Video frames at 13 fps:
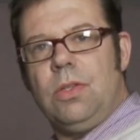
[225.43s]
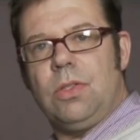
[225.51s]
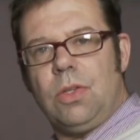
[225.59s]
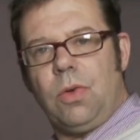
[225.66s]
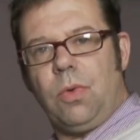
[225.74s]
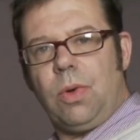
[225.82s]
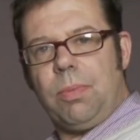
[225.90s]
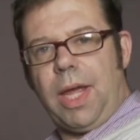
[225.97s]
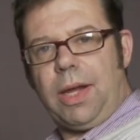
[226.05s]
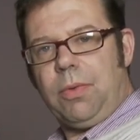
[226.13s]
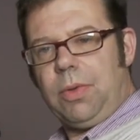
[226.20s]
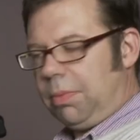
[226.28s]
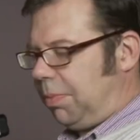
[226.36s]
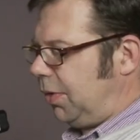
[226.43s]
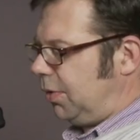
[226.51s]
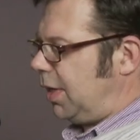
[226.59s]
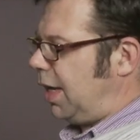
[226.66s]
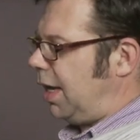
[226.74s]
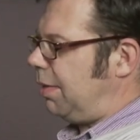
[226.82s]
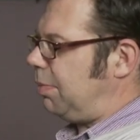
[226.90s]
So we're back with a built
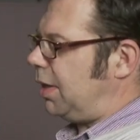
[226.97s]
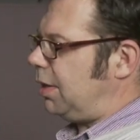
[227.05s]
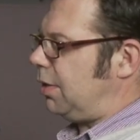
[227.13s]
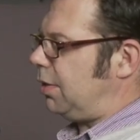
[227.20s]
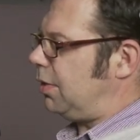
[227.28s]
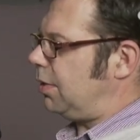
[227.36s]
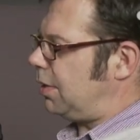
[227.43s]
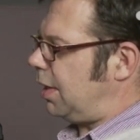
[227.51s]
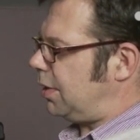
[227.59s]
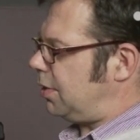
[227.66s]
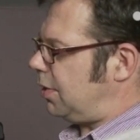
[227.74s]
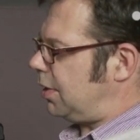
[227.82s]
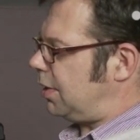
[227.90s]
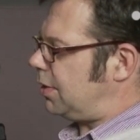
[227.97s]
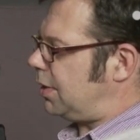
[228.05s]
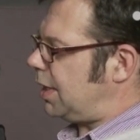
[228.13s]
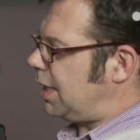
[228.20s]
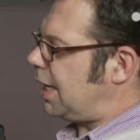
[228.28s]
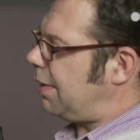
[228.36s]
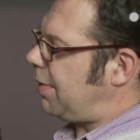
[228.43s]
camera, and you, as you can
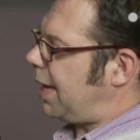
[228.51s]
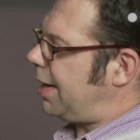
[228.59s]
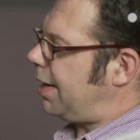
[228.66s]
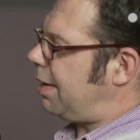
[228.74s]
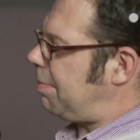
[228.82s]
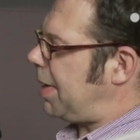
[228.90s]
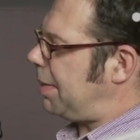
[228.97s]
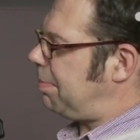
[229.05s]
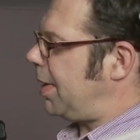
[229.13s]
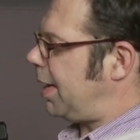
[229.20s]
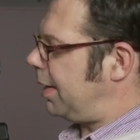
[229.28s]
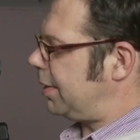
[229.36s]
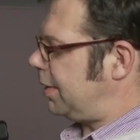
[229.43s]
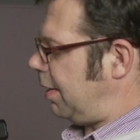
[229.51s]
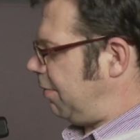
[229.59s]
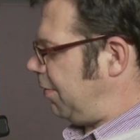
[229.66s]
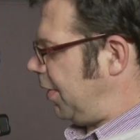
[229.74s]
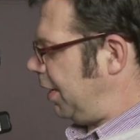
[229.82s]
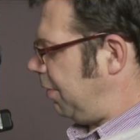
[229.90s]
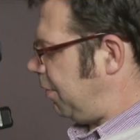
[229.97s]
see, I've added a matte box and a
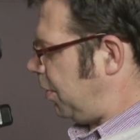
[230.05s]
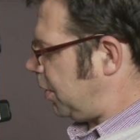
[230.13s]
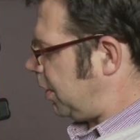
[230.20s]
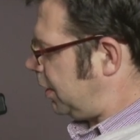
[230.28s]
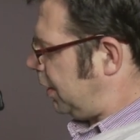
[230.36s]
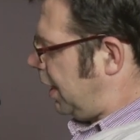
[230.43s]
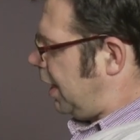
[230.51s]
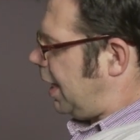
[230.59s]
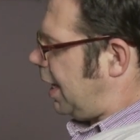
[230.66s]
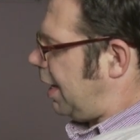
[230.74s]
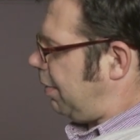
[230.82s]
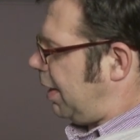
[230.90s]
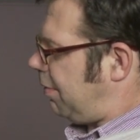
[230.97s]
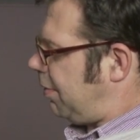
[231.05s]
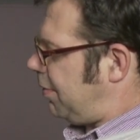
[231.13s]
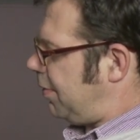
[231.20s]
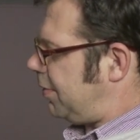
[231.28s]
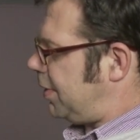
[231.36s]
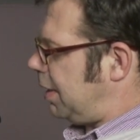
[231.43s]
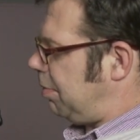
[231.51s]
follow focus, and we have a
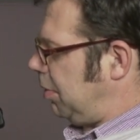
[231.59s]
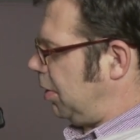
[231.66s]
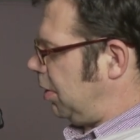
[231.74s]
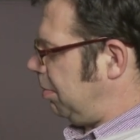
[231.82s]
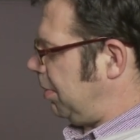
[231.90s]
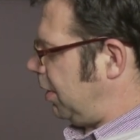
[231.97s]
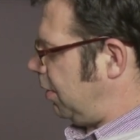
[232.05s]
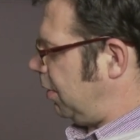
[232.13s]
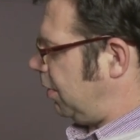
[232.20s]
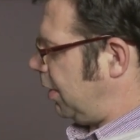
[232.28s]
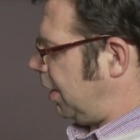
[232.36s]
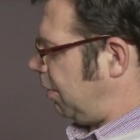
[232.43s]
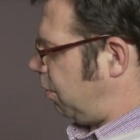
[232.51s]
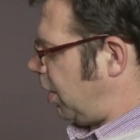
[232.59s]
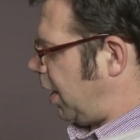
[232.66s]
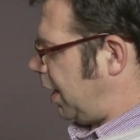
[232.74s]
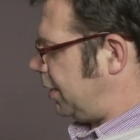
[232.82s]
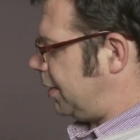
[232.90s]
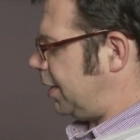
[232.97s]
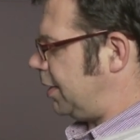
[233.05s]
15 millimeter uh,
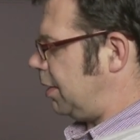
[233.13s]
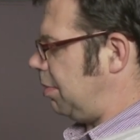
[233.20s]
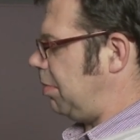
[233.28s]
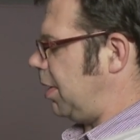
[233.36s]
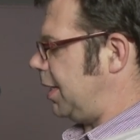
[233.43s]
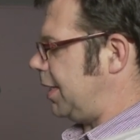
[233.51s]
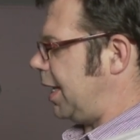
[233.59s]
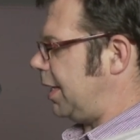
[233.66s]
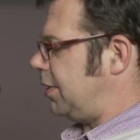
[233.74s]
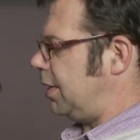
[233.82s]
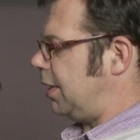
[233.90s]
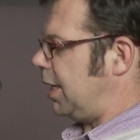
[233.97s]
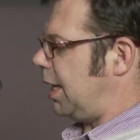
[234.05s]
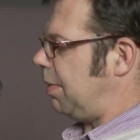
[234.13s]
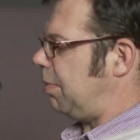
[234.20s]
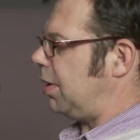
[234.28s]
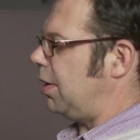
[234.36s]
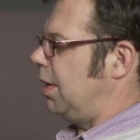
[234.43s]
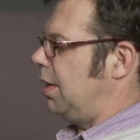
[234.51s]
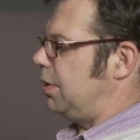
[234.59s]
rod system attached to the
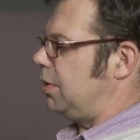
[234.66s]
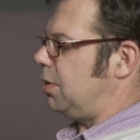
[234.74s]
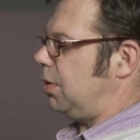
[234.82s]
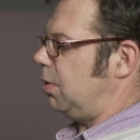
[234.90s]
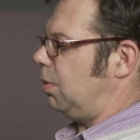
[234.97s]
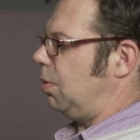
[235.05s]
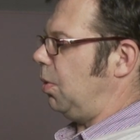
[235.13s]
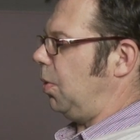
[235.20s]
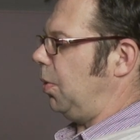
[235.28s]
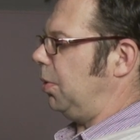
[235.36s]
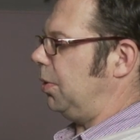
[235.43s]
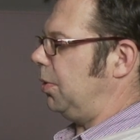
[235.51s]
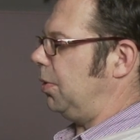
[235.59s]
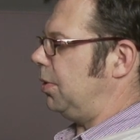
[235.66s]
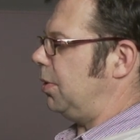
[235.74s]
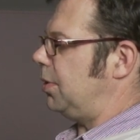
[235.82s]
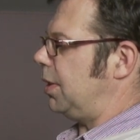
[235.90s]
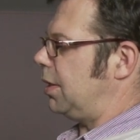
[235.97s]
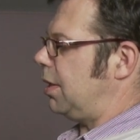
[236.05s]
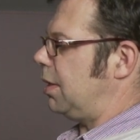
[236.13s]
camera to hold all
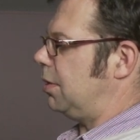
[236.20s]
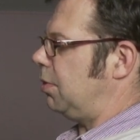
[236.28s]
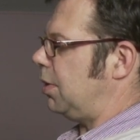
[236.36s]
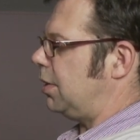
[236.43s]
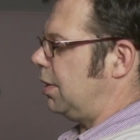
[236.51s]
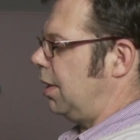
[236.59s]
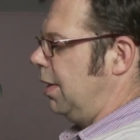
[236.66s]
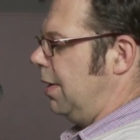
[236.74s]
those accessories.